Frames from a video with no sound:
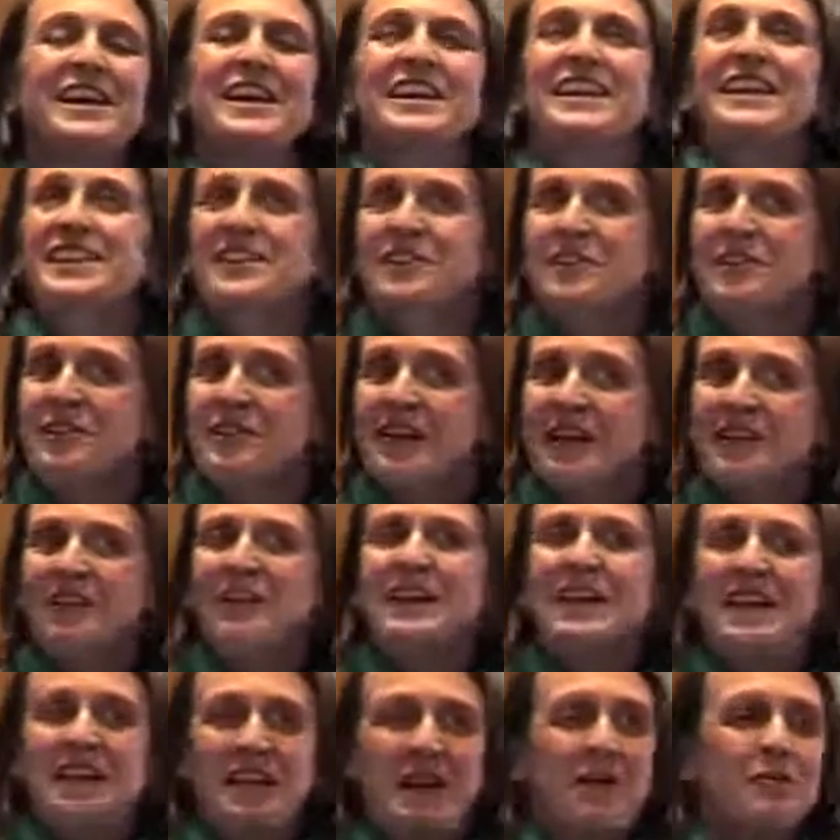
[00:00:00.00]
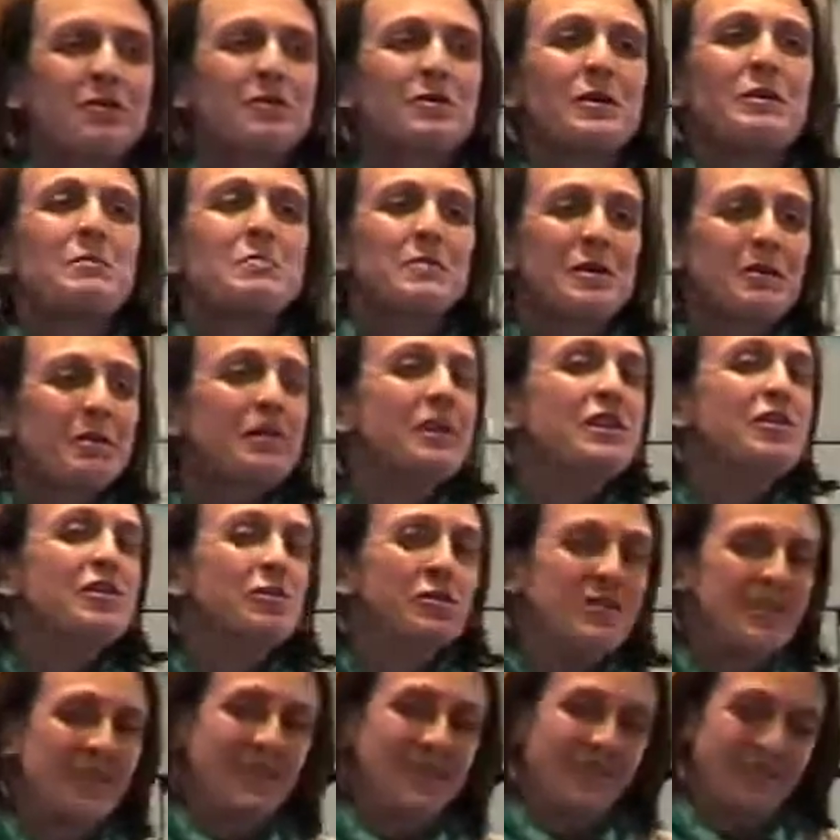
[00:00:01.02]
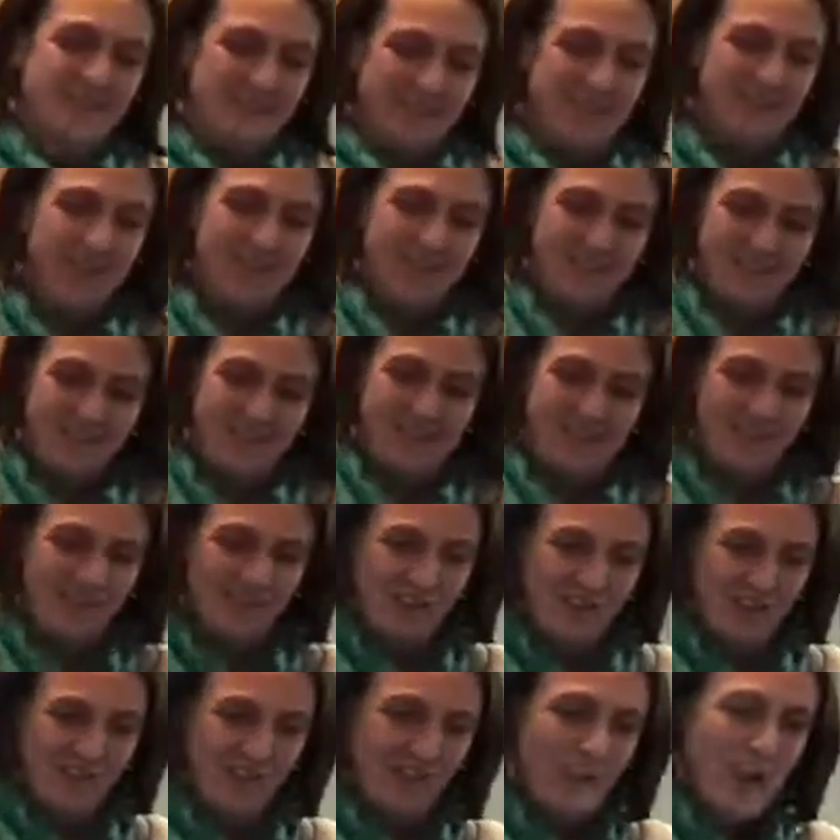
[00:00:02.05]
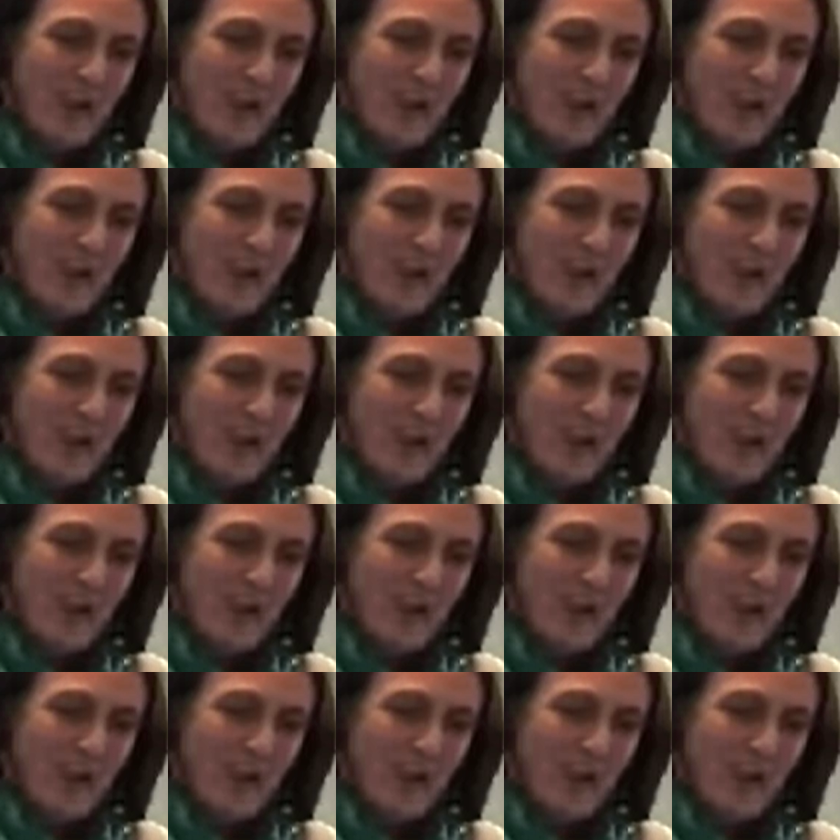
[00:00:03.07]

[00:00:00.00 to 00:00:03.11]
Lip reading: You know, when it comes to it, people are using it to take a decision.